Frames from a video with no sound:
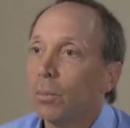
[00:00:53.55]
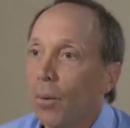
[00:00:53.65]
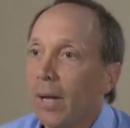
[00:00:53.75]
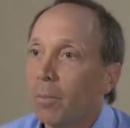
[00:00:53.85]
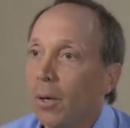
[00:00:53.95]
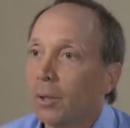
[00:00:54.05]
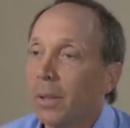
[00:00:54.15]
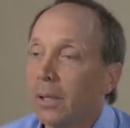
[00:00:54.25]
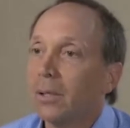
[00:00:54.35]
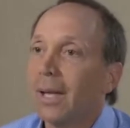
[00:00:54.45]
Brandperx
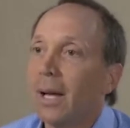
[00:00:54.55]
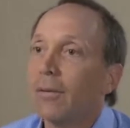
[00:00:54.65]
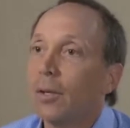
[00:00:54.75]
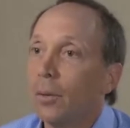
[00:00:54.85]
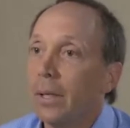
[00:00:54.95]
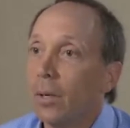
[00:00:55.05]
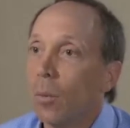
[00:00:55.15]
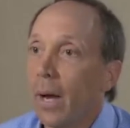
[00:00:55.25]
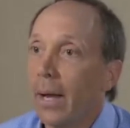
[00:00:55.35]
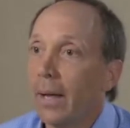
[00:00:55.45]
because they have a unique
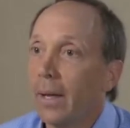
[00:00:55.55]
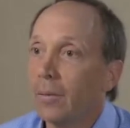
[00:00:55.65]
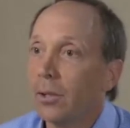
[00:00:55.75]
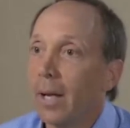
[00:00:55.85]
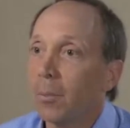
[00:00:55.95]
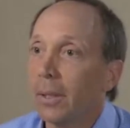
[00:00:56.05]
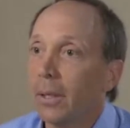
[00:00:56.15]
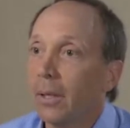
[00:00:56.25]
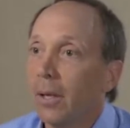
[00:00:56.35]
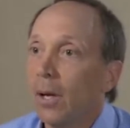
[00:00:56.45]
way of
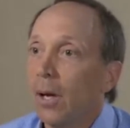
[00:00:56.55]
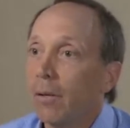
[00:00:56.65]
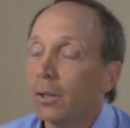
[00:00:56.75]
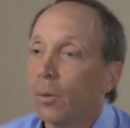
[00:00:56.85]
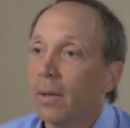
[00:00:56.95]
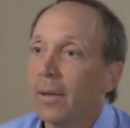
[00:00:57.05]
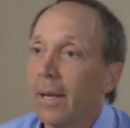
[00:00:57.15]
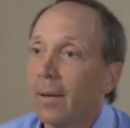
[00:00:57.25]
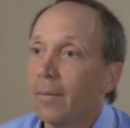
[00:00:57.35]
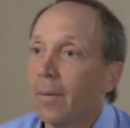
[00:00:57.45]
sampling. First of all, they
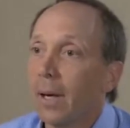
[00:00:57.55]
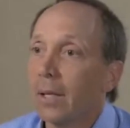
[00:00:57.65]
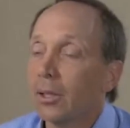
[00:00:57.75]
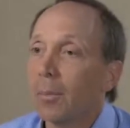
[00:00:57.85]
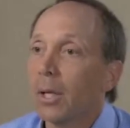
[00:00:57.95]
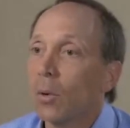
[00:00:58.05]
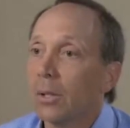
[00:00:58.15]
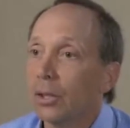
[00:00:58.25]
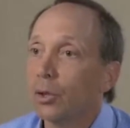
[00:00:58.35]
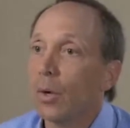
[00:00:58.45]
have something
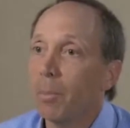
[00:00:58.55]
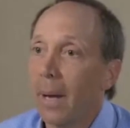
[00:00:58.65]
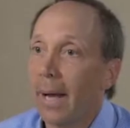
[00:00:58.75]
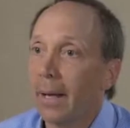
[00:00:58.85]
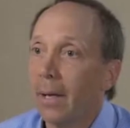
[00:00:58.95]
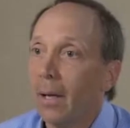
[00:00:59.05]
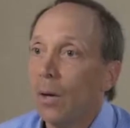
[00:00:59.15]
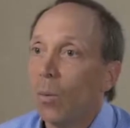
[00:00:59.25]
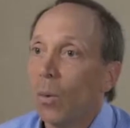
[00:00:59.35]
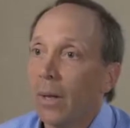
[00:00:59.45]
called a script bag,
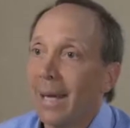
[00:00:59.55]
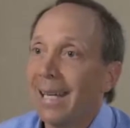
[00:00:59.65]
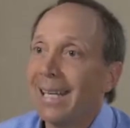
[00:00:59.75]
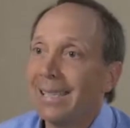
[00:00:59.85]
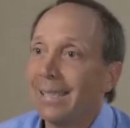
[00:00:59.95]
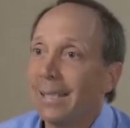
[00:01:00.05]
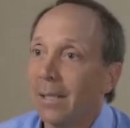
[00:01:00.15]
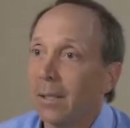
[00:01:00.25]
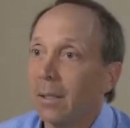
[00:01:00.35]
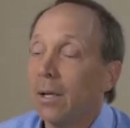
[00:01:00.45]
where they heat
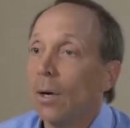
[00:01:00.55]
seal